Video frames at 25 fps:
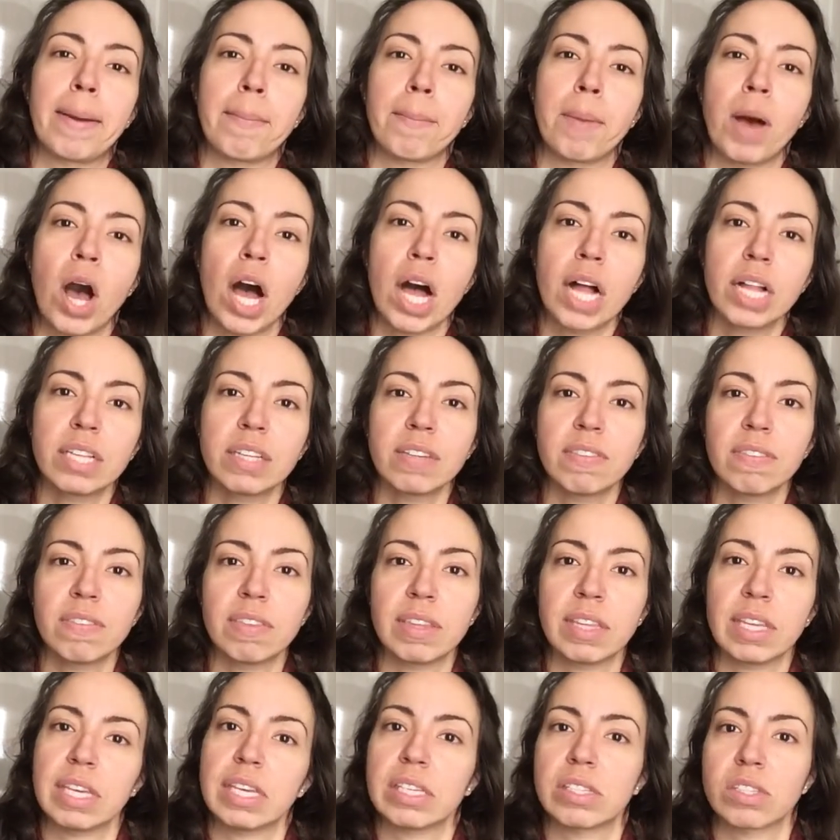All of
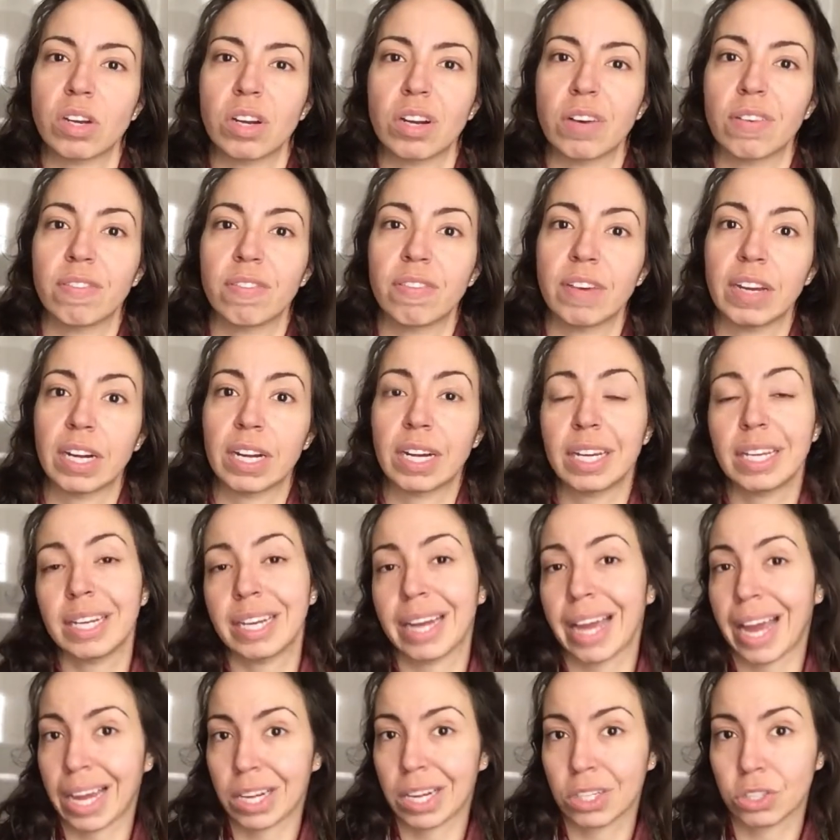these are very
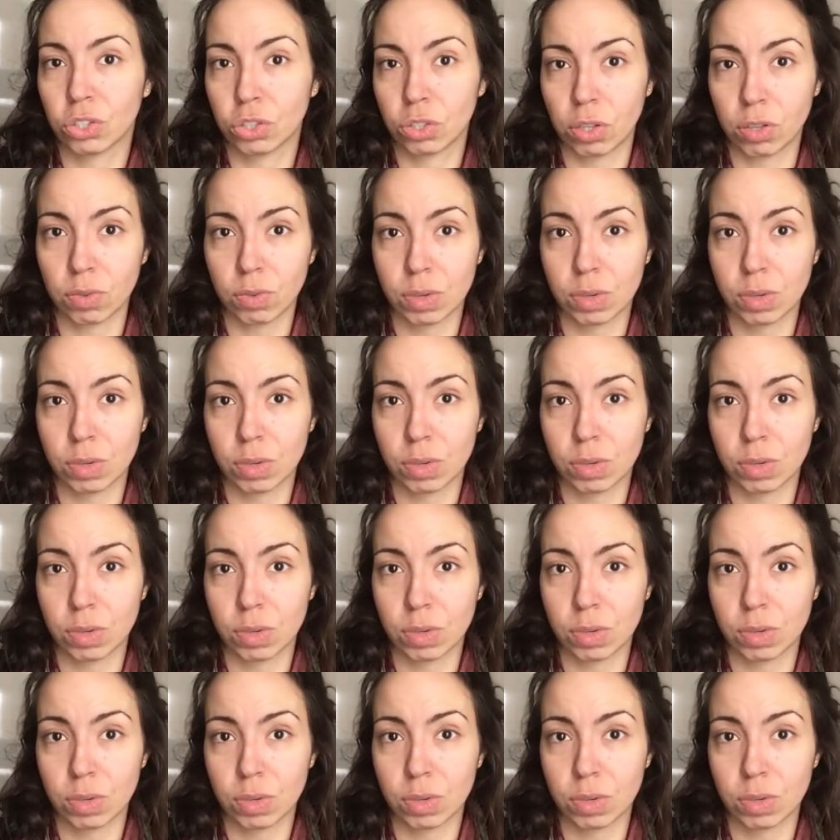natural